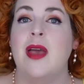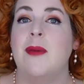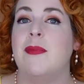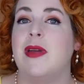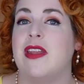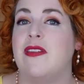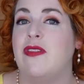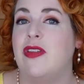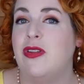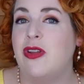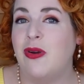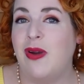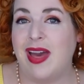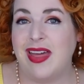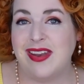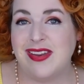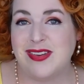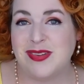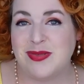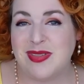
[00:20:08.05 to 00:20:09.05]
But if you know
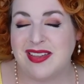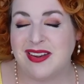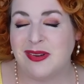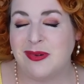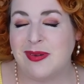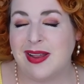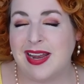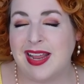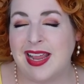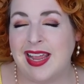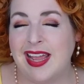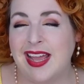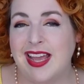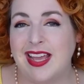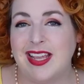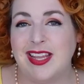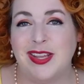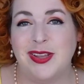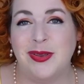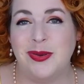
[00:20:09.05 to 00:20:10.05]
how to do that
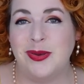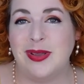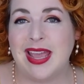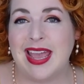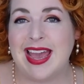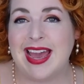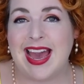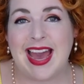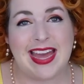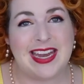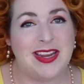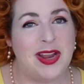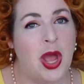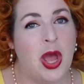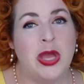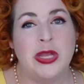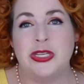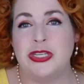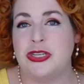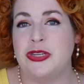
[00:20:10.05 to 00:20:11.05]
already, you can
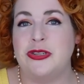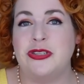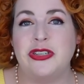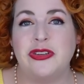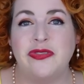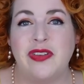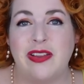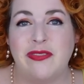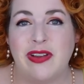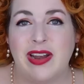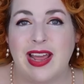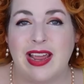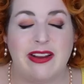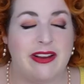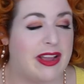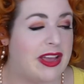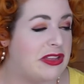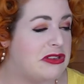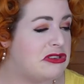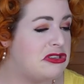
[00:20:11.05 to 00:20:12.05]
choose your favorite
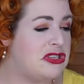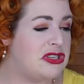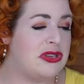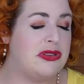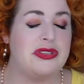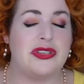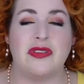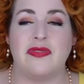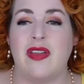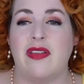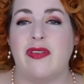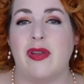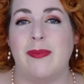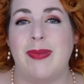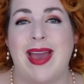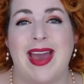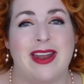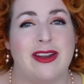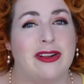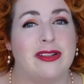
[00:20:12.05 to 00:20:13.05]
era, choose your favorite
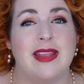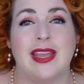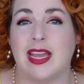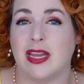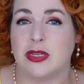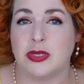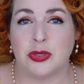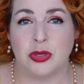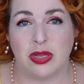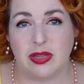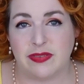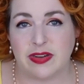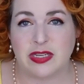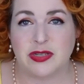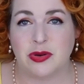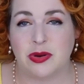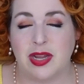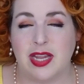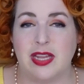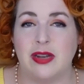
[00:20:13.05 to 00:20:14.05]
pattern, like a truly
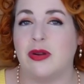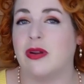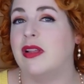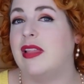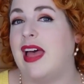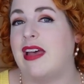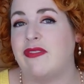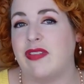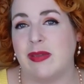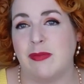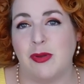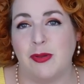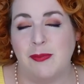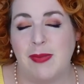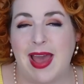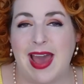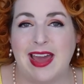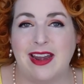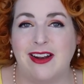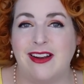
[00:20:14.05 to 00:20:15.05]
Victorian or a Laughing Moon
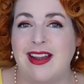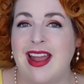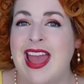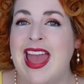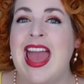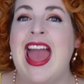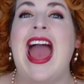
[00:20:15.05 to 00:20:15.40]
pattern,